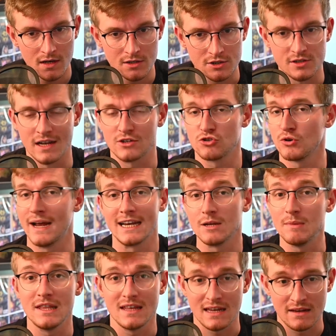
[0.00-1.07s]
She's not trying to
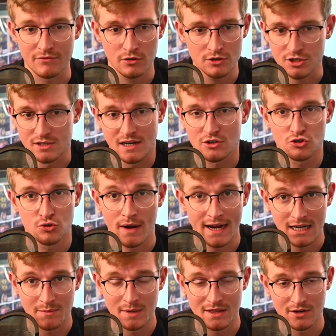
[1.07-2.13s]
be the evil. She's not
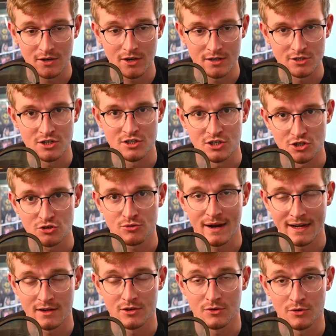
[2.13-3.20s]
trying to be the good. She's just
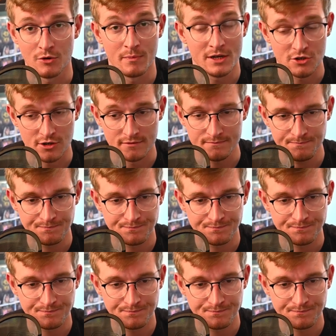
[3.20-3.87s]
trying to do her mission.